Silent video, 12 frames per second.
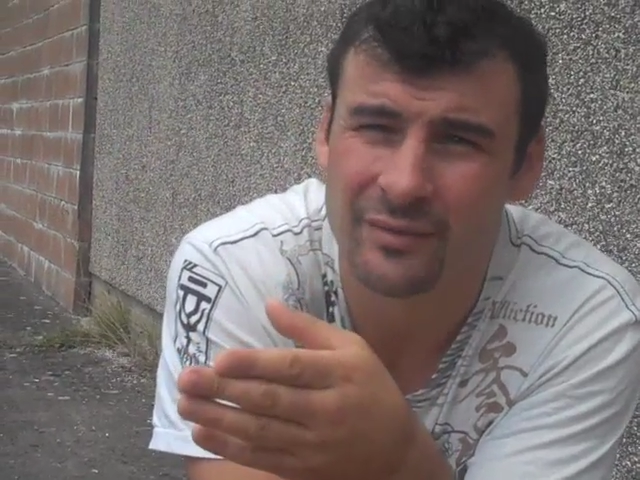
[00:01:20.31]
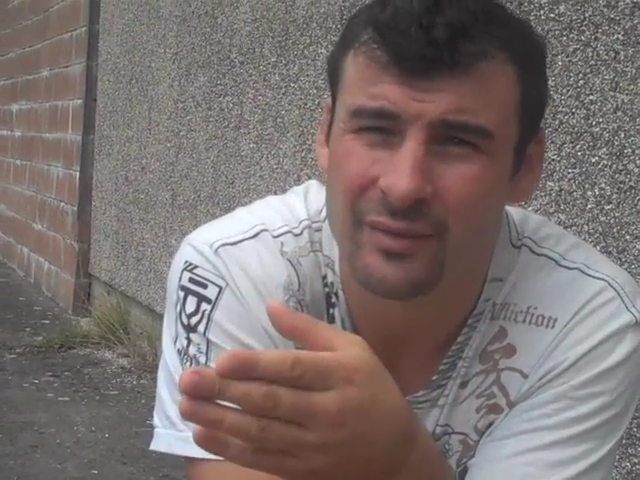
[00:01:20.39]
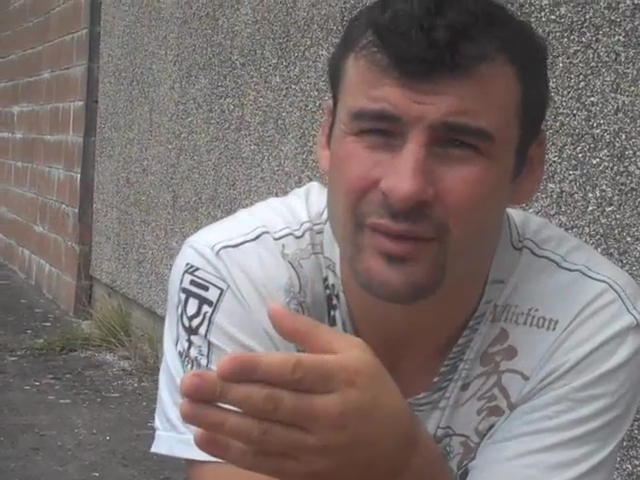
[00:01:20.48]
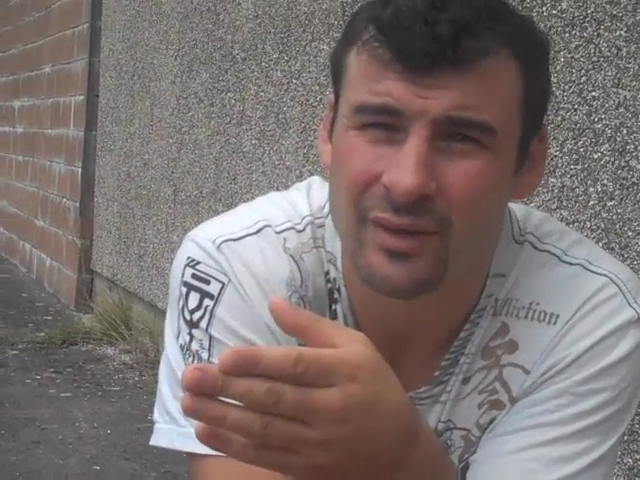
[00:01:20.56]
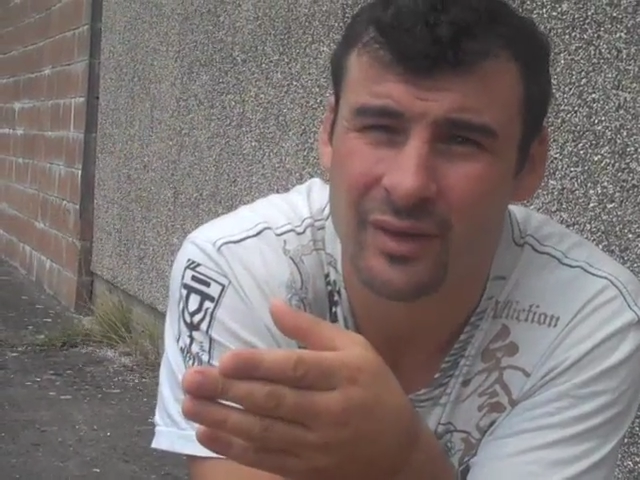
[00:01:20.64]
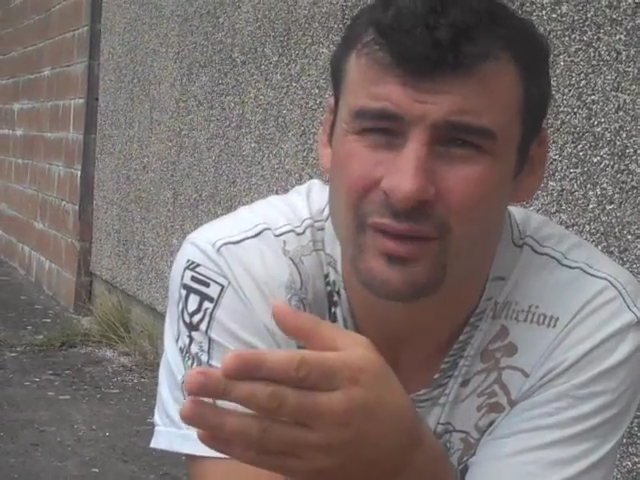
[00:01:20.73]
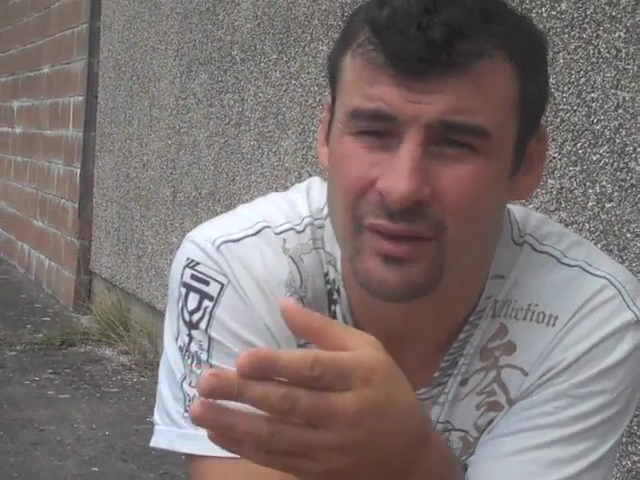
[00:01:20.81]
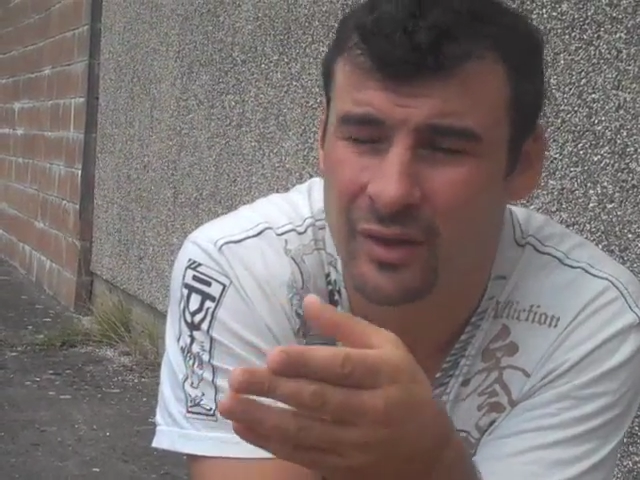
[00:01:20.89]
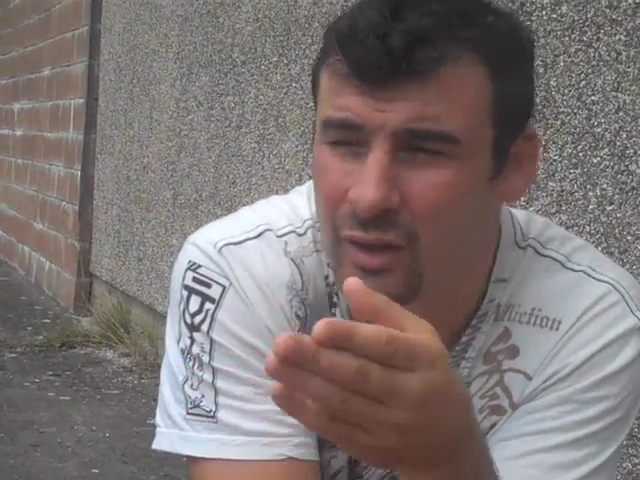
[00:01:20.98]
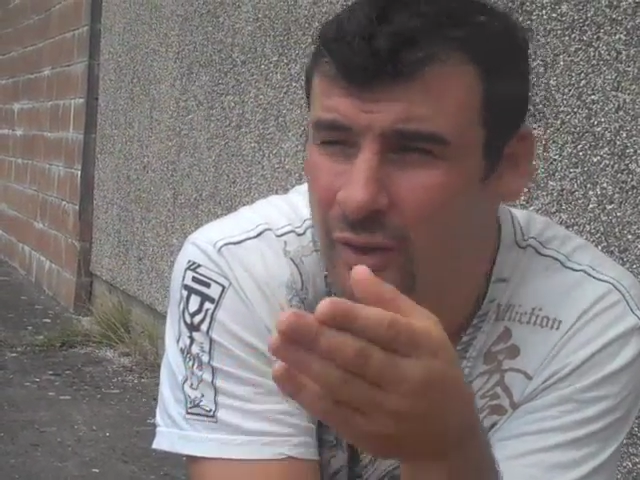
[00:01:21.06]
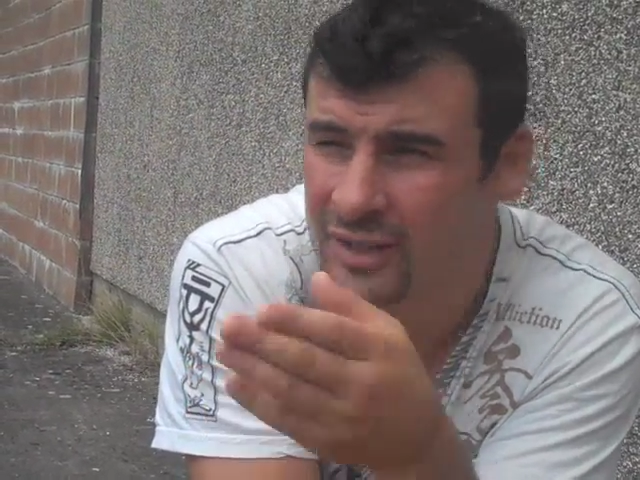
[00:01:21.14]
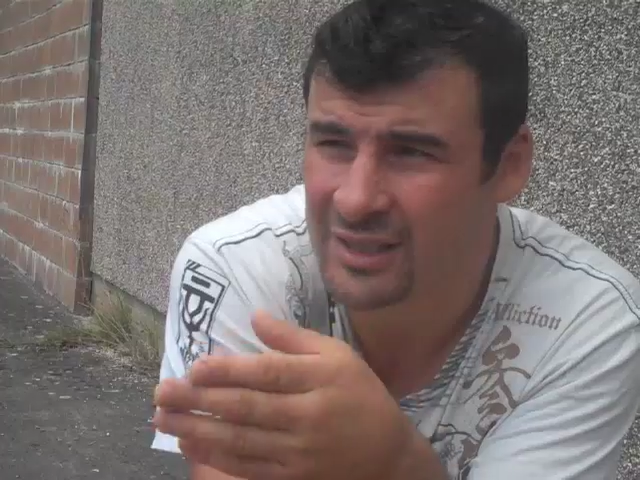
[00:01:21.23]
Mm. You
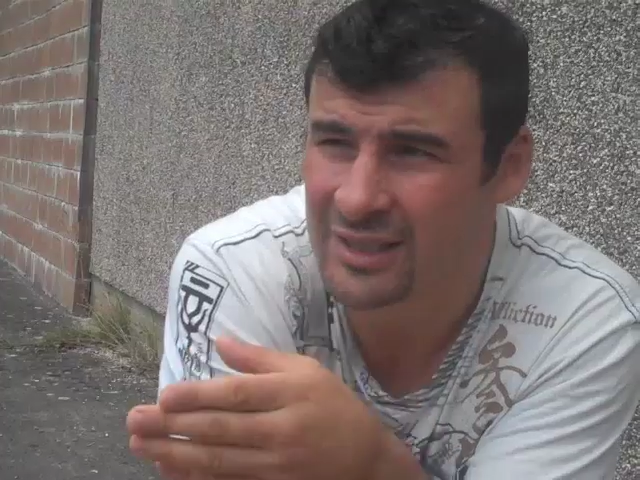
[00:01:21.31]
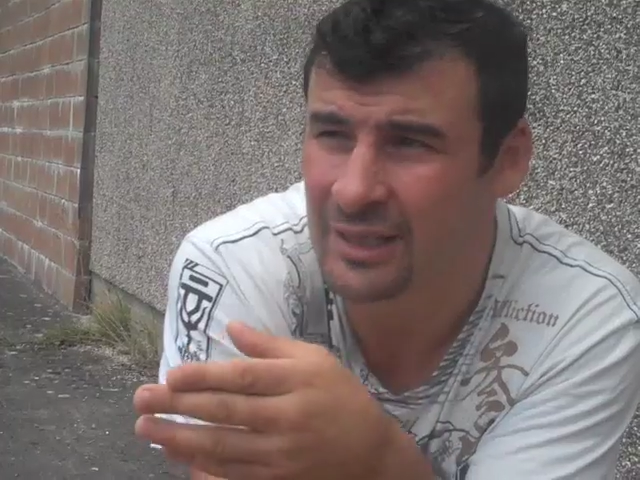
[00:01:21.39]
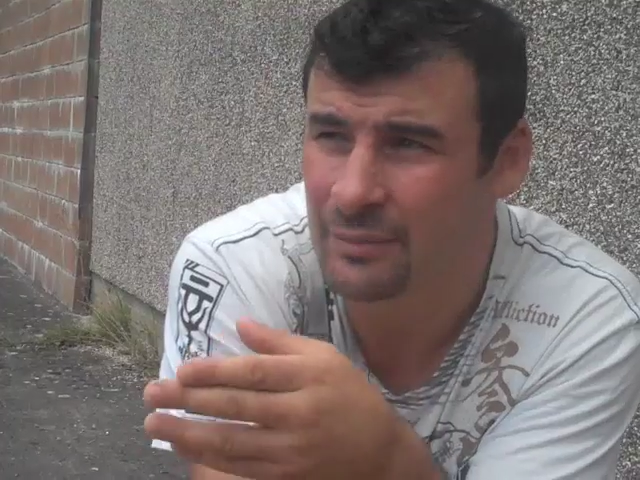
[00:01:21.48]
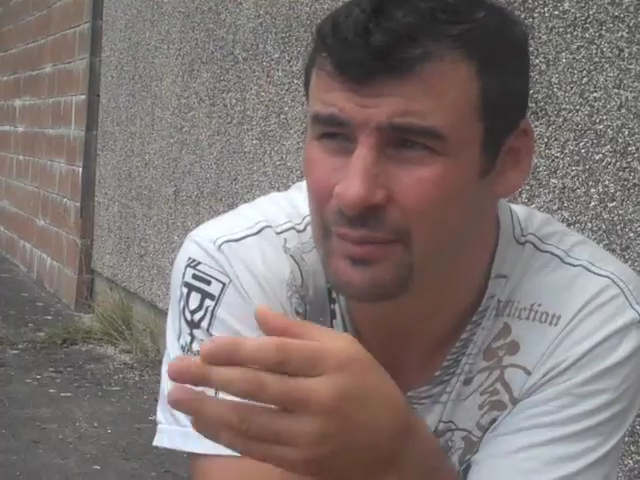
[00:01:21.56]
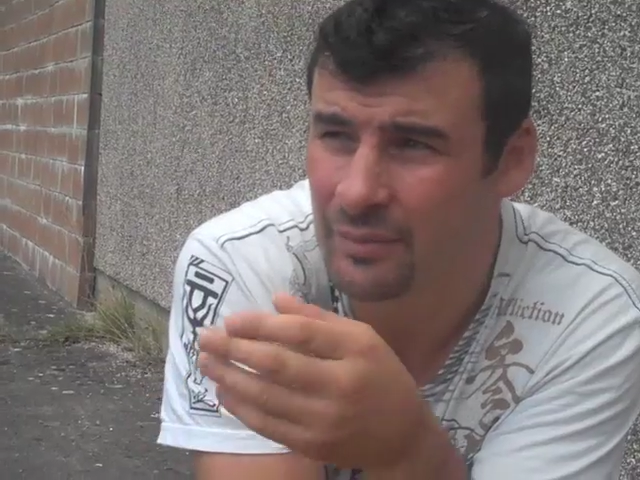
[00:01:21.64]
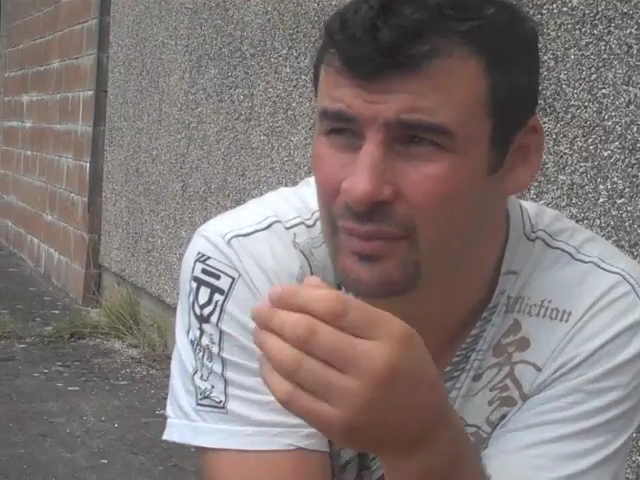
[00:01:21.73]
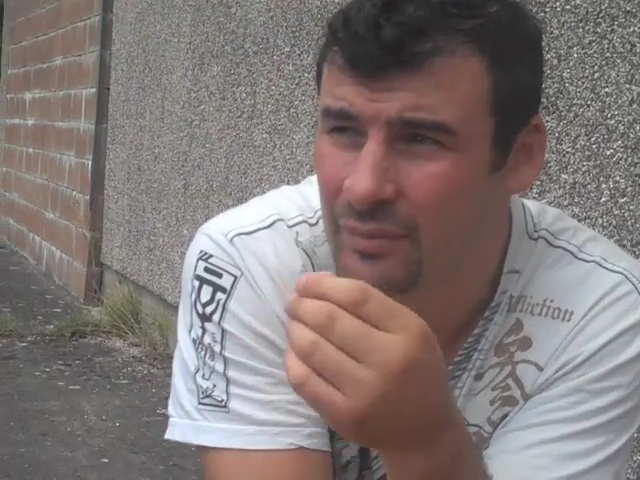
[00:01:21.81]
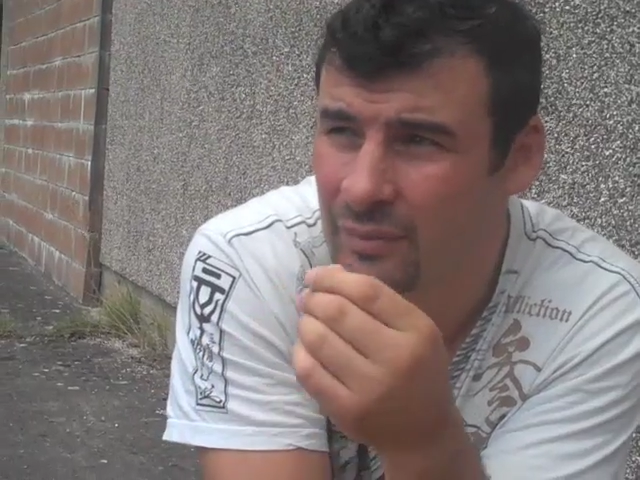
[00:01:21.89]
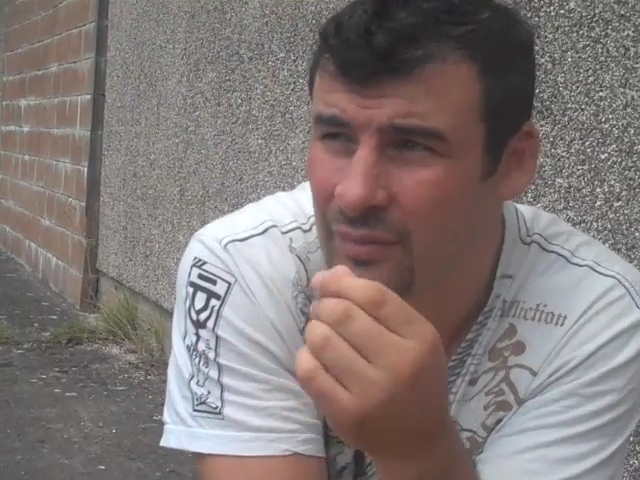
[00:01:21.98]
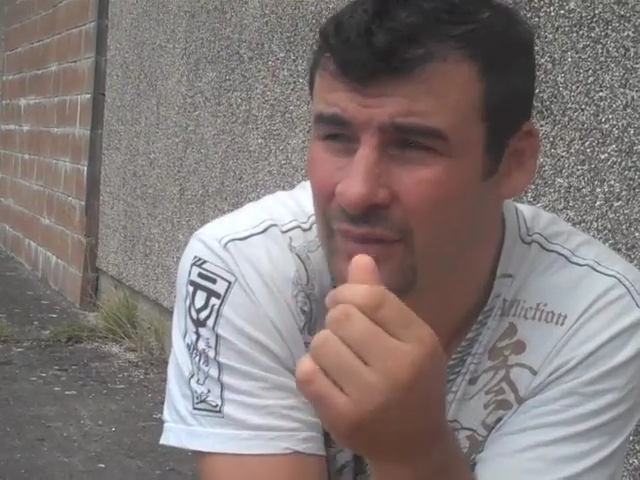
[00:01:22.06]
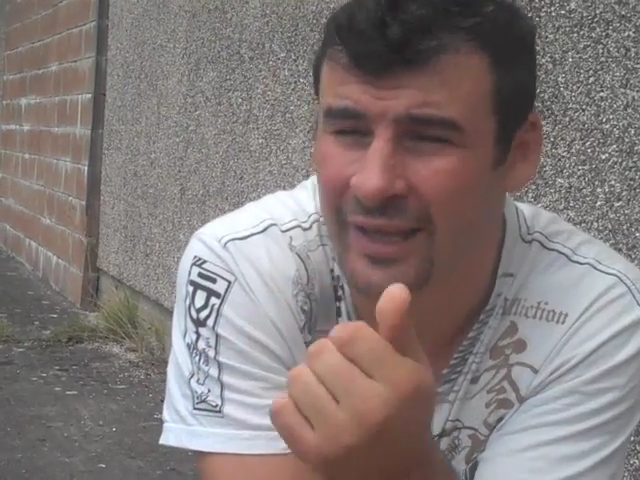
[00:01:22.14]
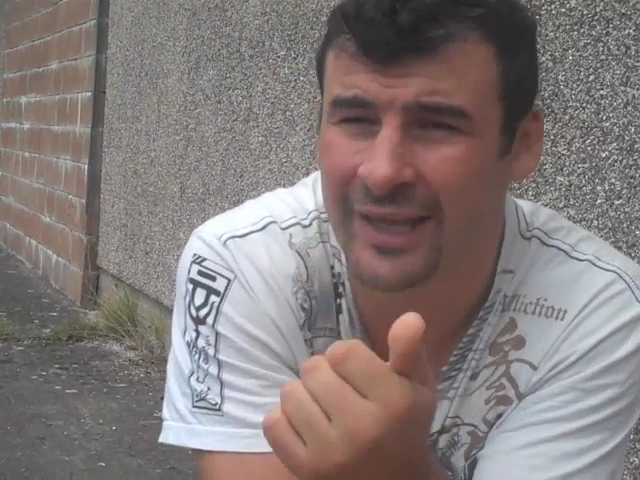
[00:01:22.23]
know, I sleep
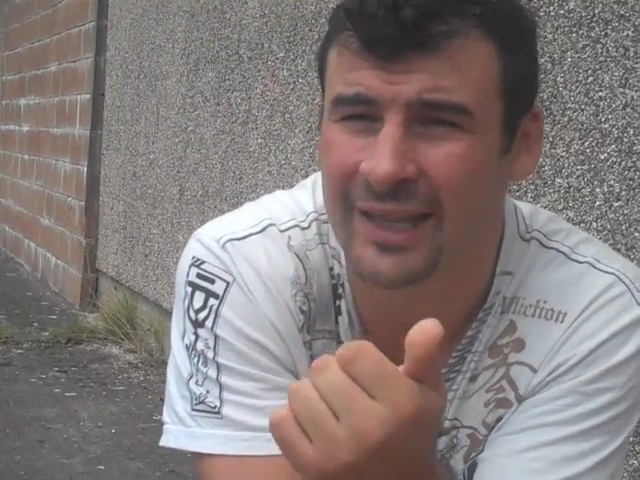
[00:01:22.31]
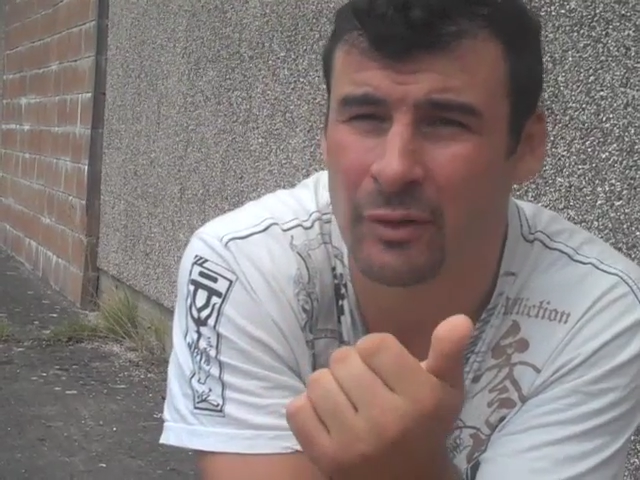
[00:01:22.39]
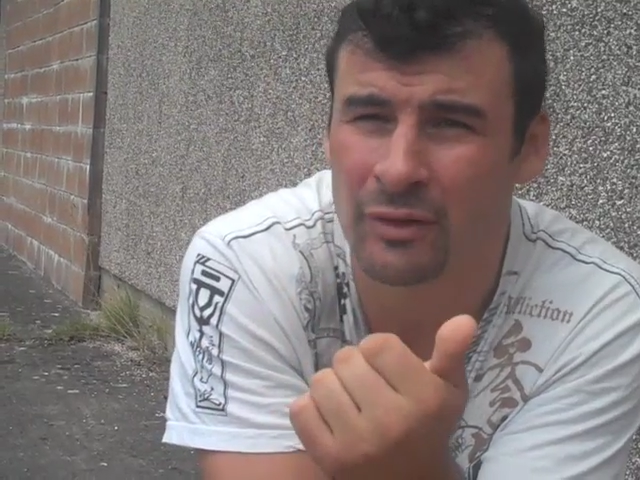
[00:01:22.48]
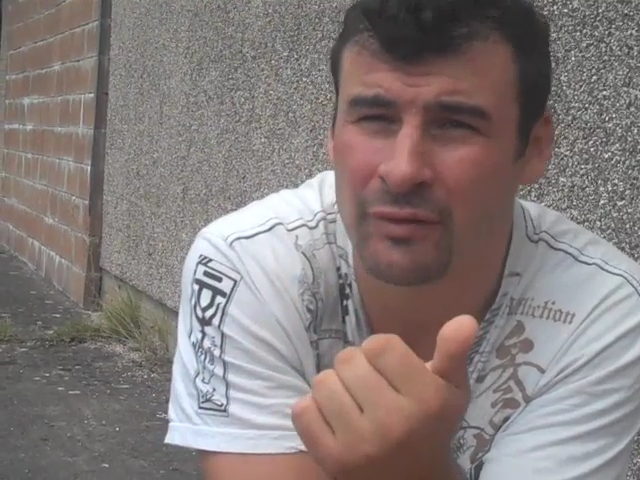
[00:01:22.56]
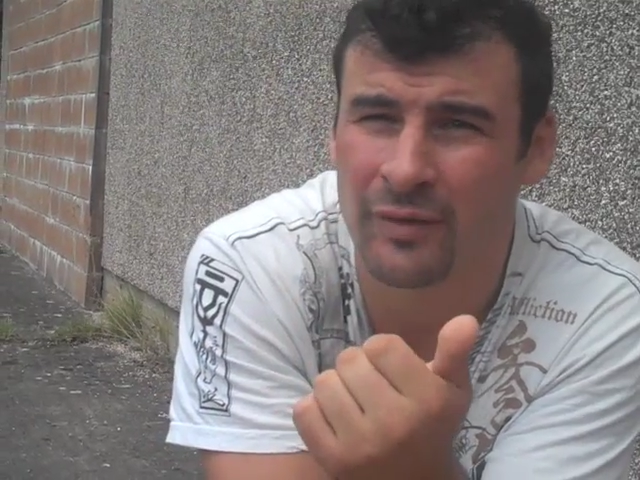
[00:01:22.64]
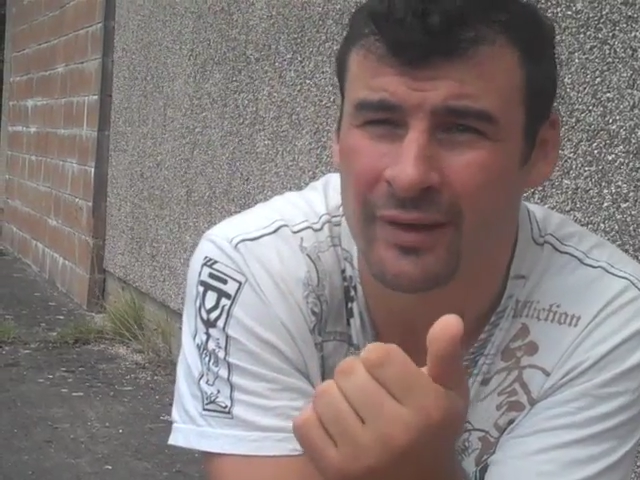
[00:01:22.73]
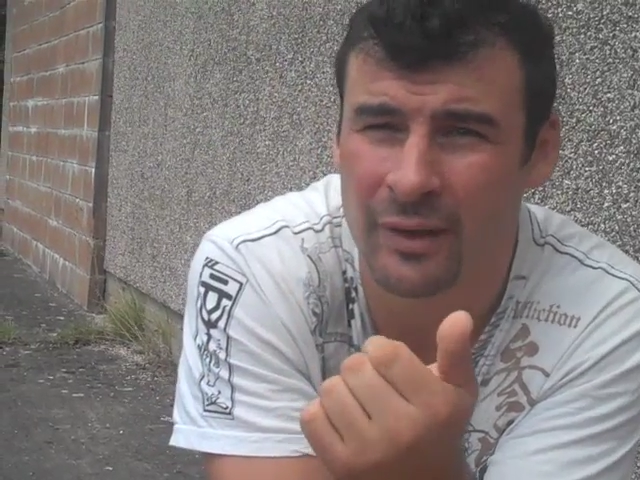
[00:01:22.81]
thinking about the fight.